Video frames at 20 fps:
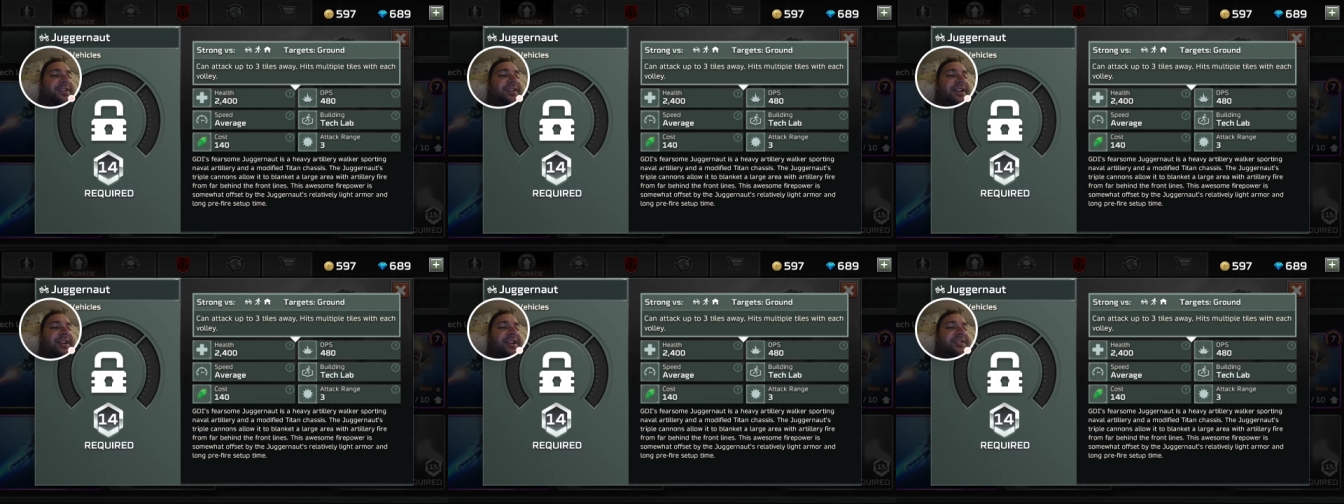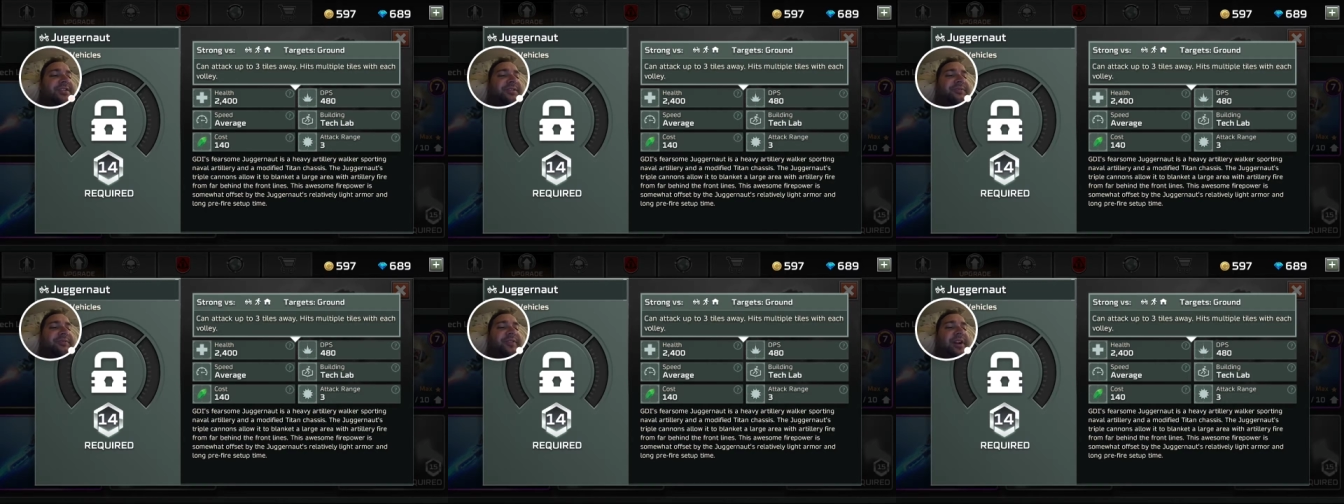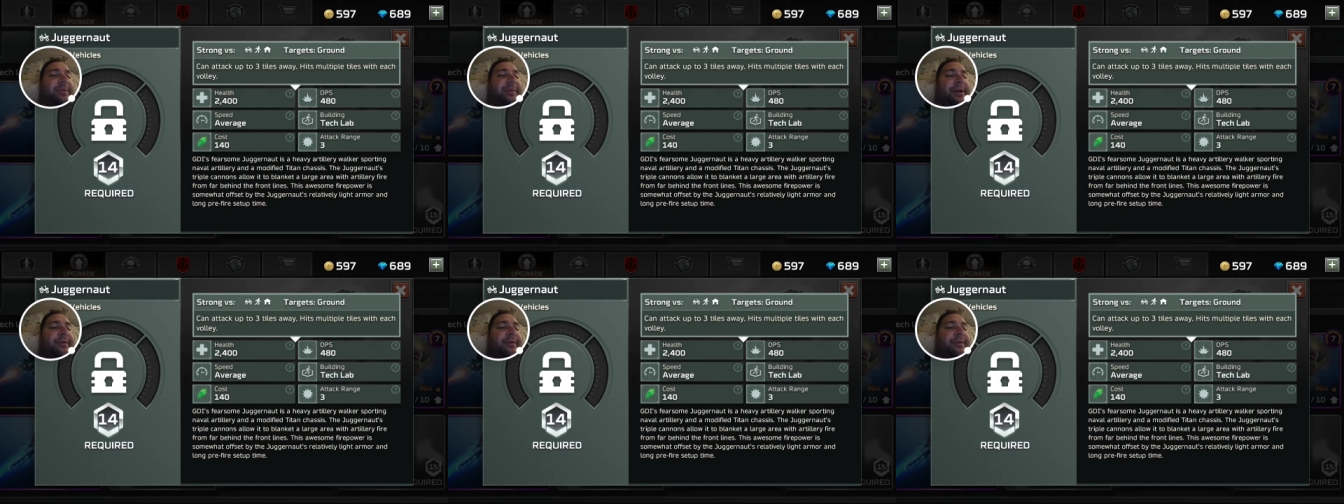The awesome
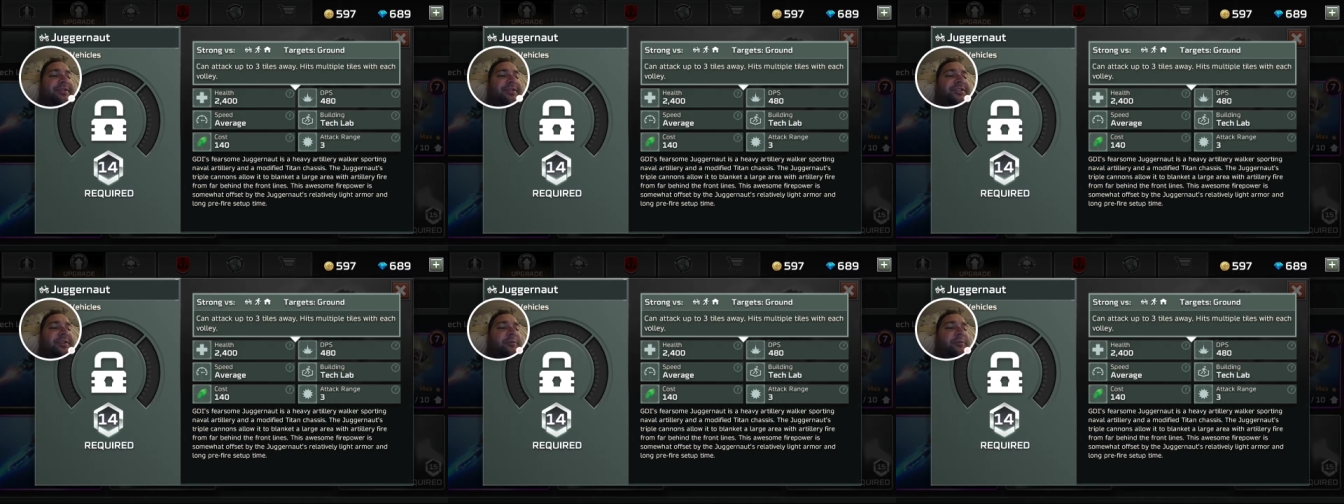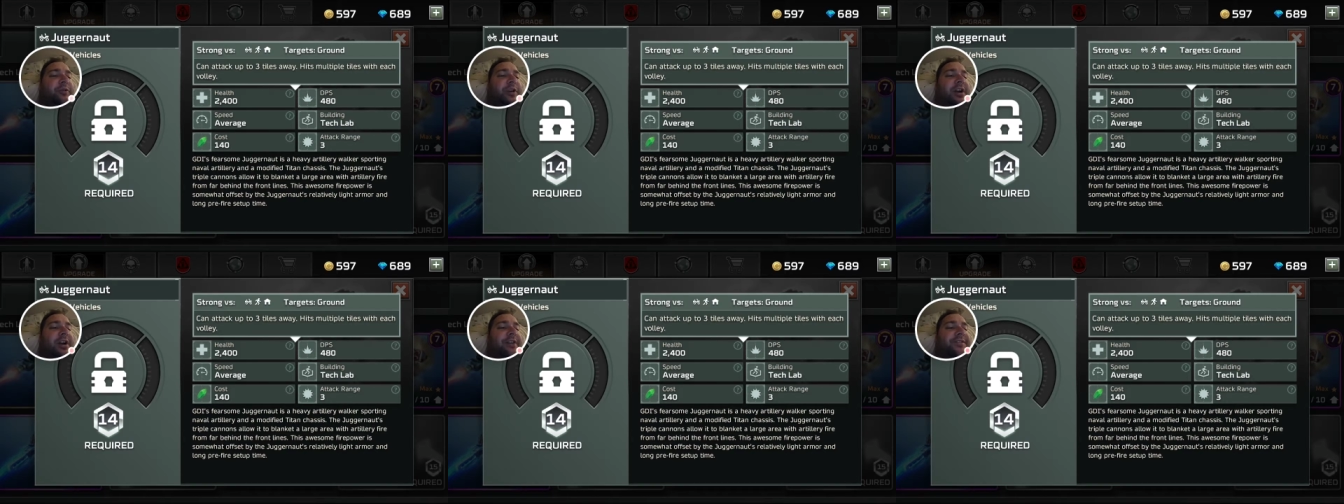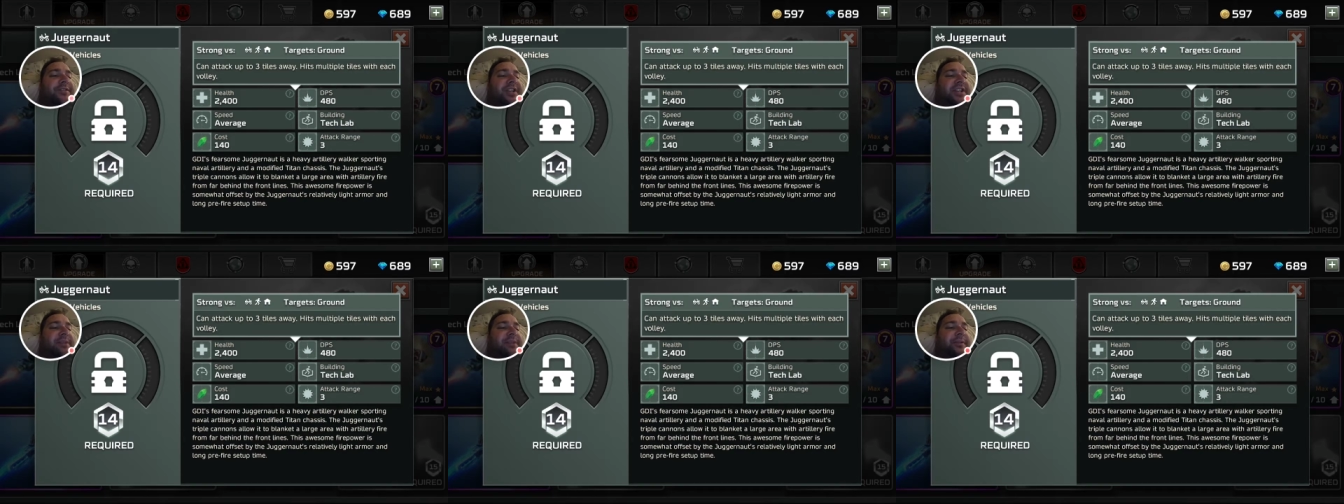firepower is somewhat
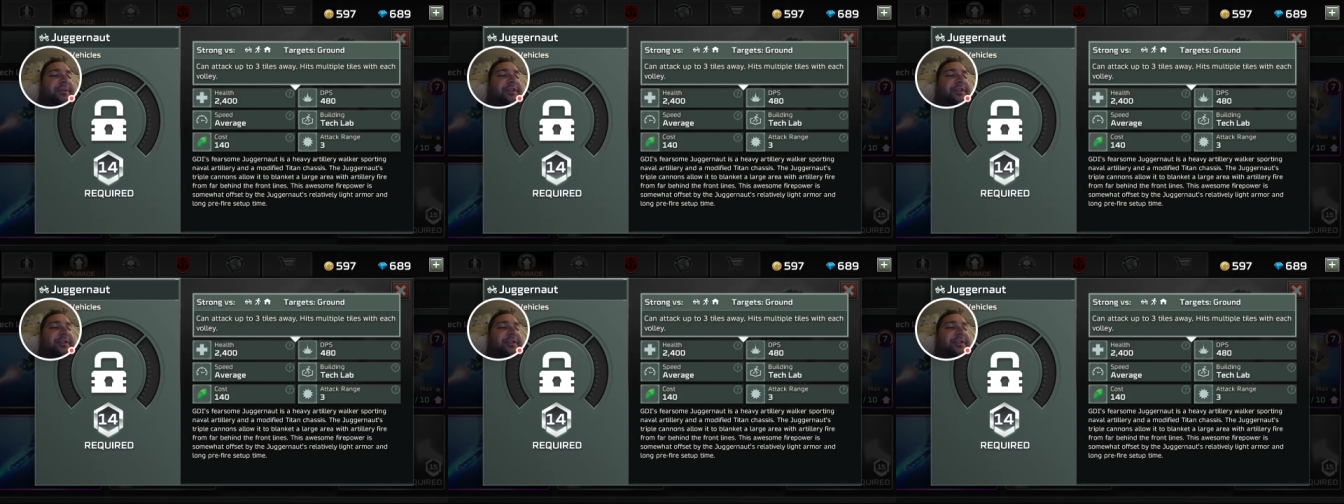offset by the